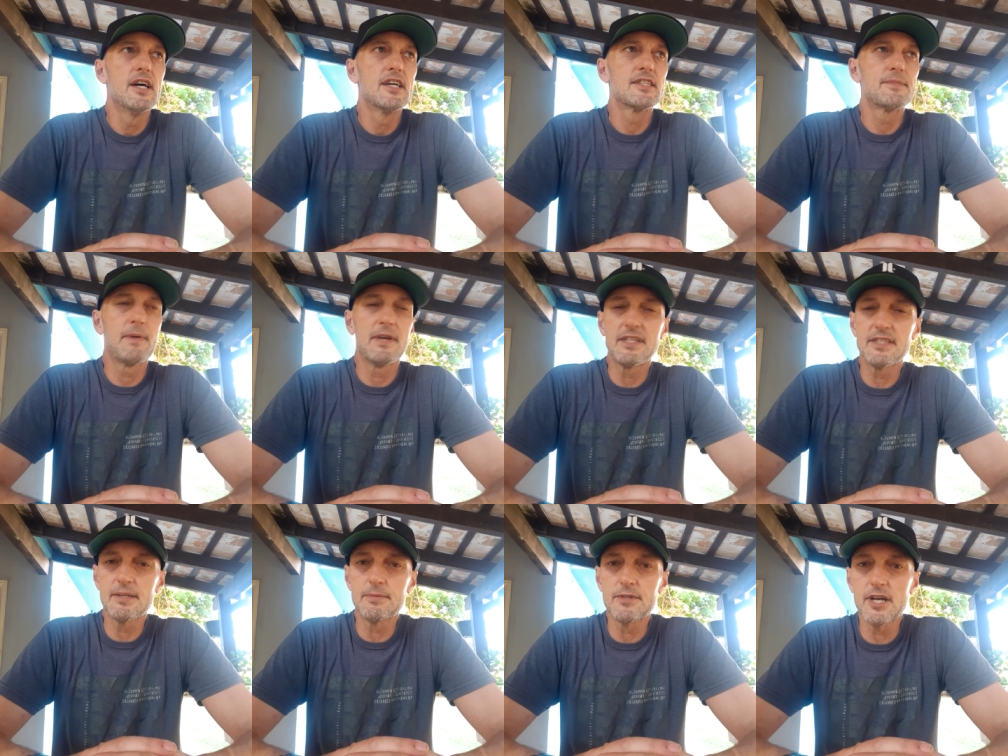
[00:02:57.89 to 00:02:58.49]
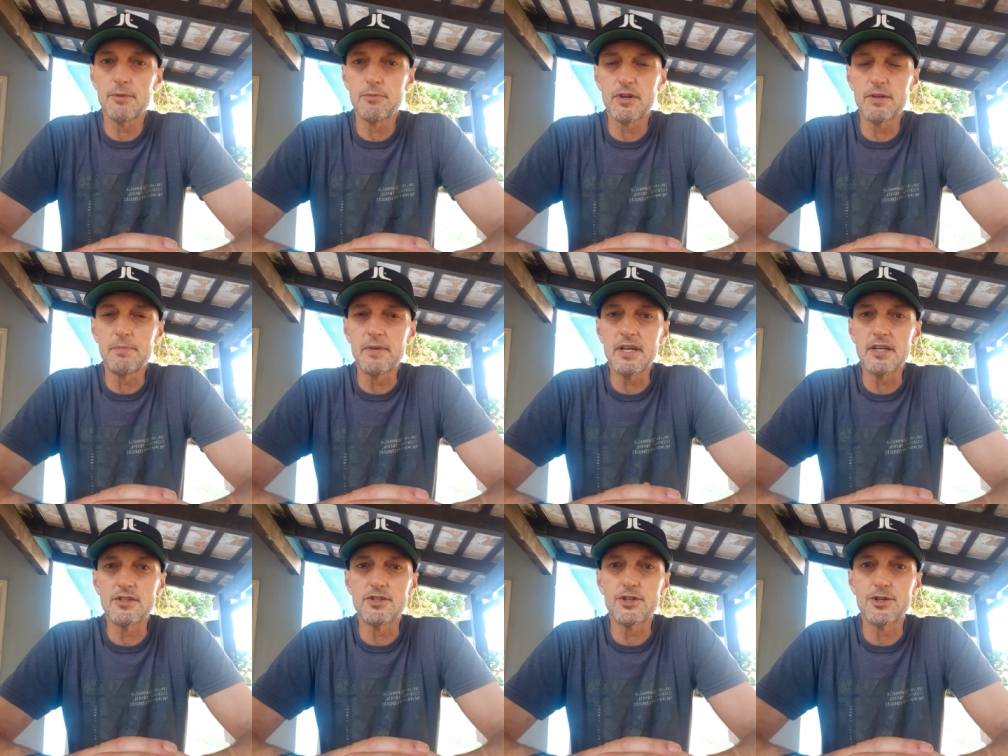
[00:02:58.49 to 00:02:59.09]
spend some time with
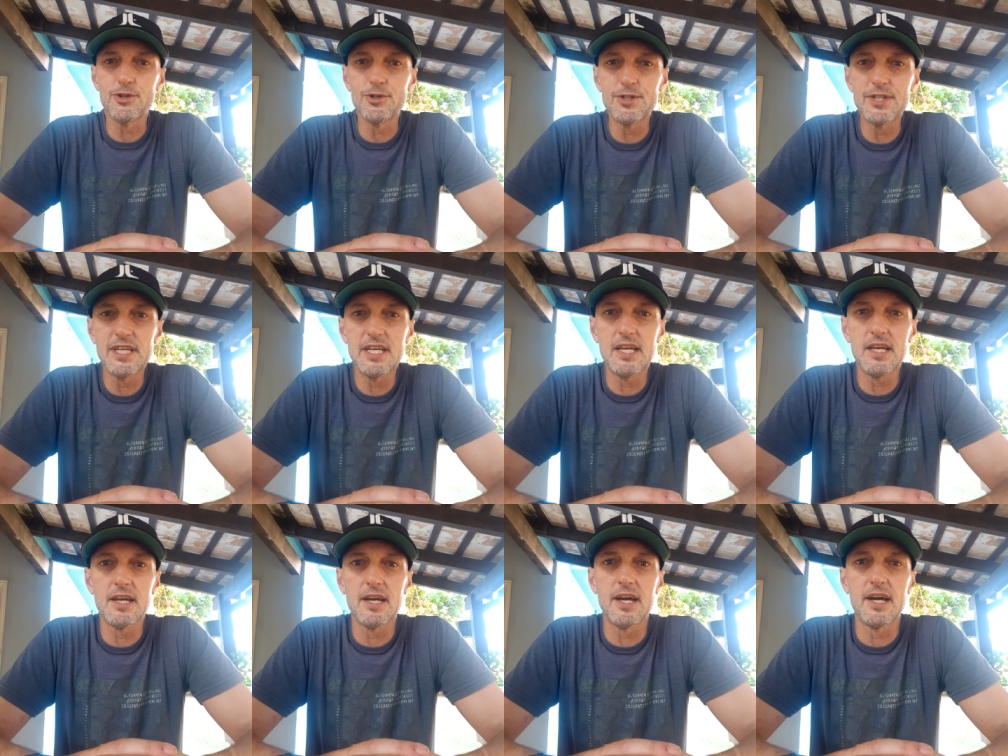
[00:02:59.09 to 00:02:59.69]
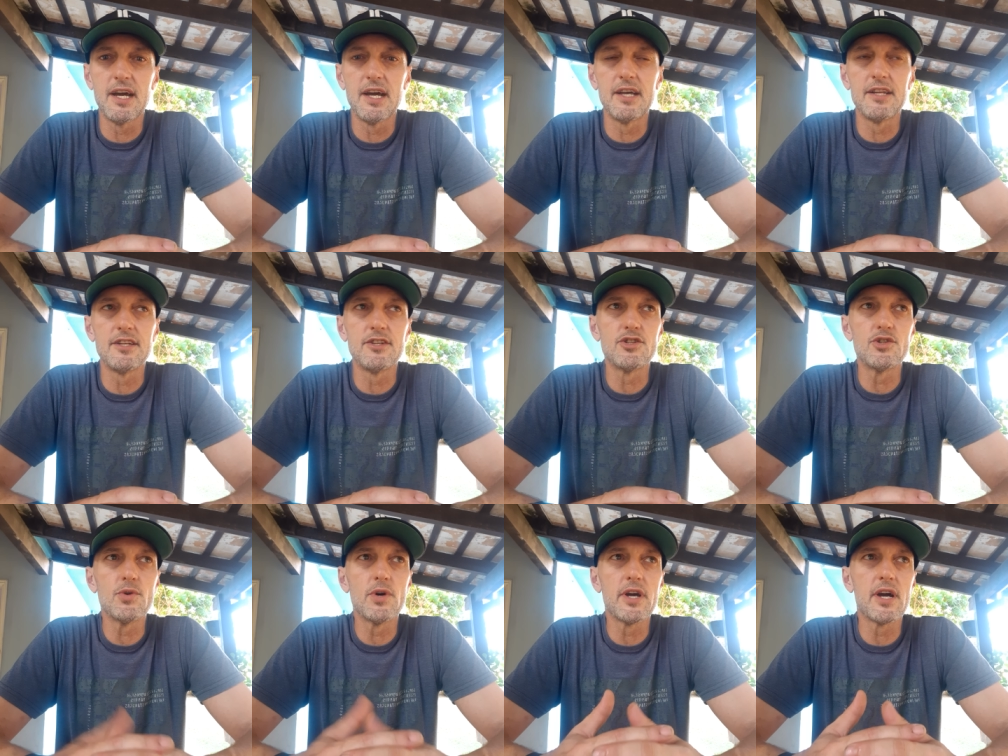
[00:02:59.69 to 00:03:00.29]
me and Susy and
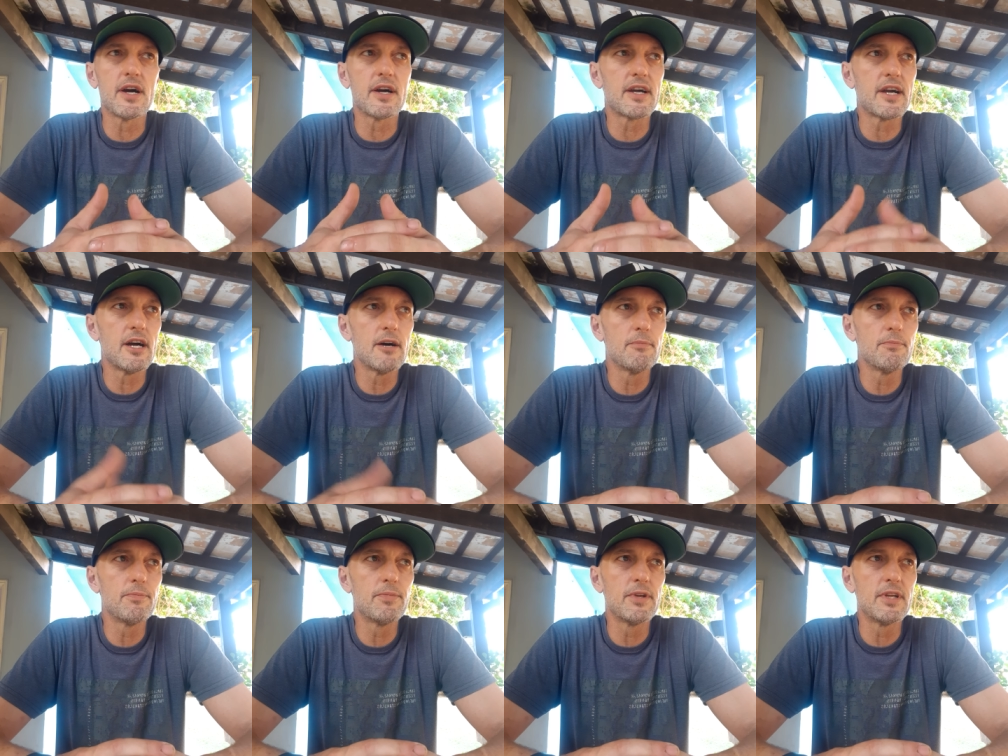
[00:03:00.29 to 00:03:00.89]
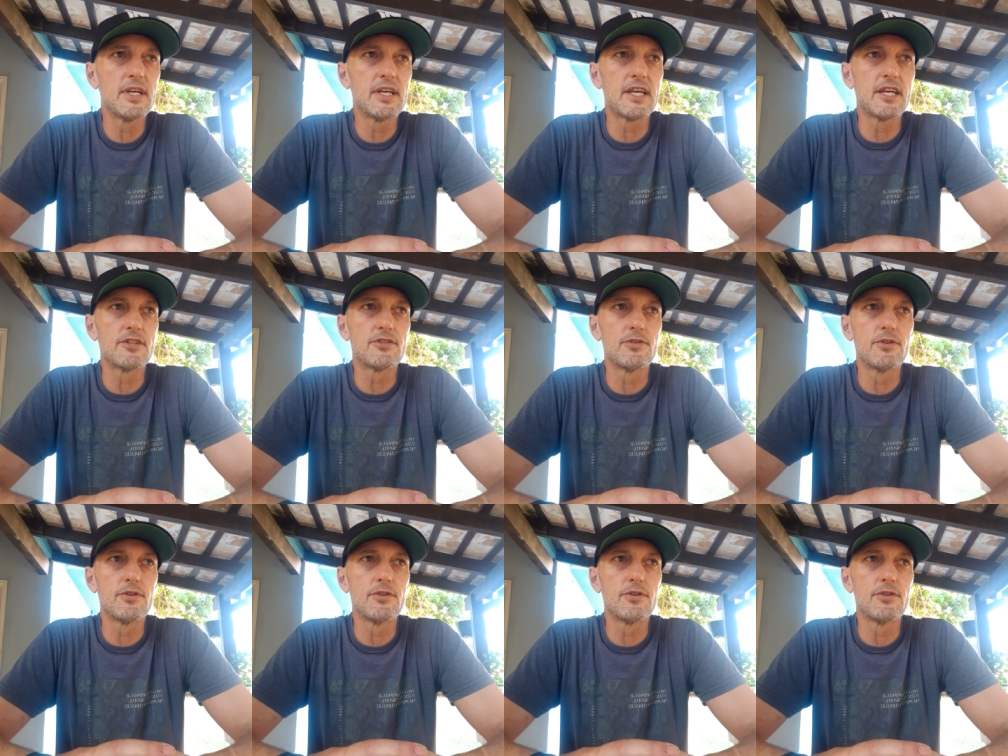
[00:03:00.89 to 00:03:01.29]
enjoy our company, get